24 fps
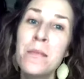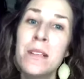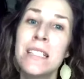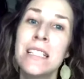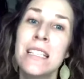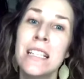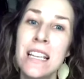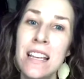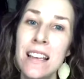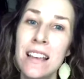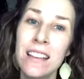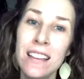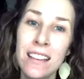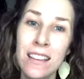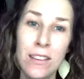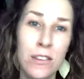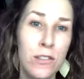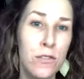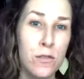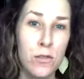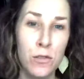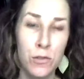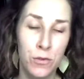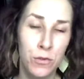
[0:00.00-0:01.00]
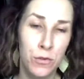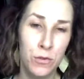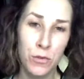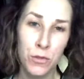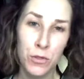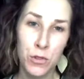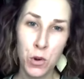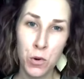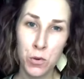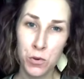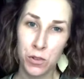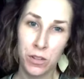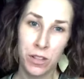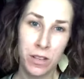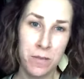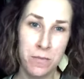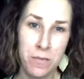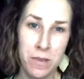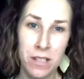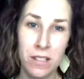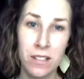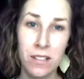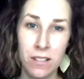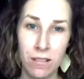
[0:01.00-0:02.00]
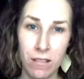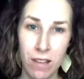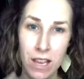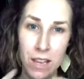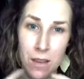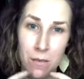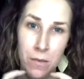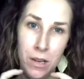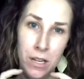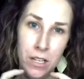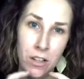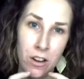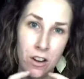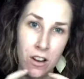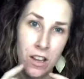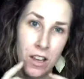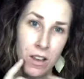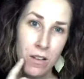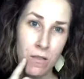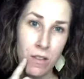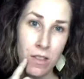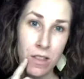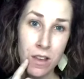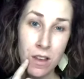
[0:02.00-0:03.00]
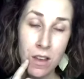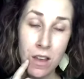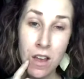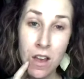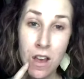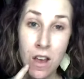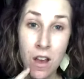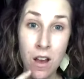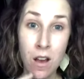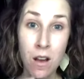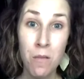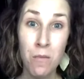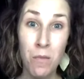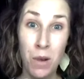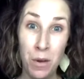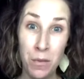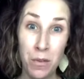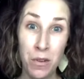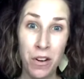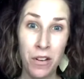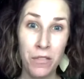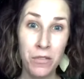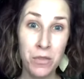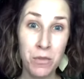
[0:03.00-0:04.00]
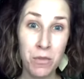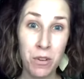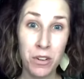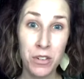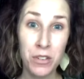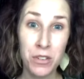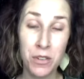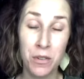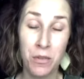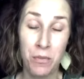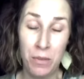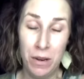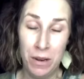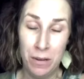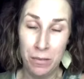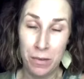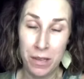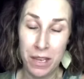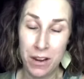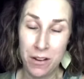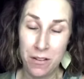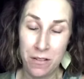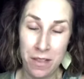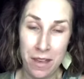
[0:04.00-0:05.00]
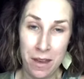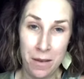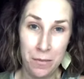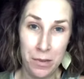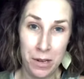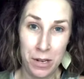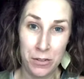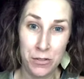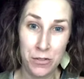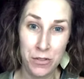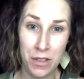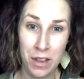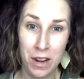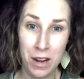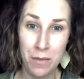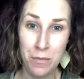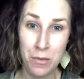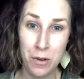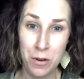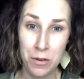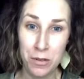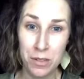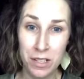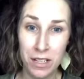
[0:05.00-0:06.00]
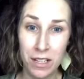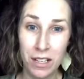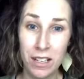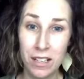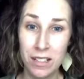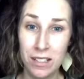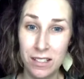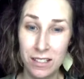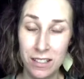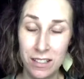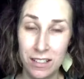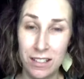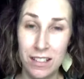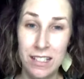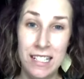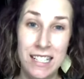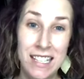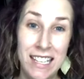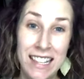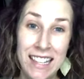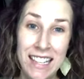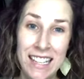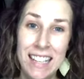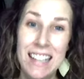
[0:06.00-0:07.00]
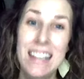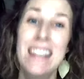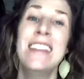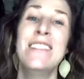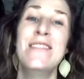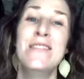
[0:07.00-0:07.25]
Missy, you totally missed like me talking with it. Mom, you have to watch the replay or that picture that I posted because seriously,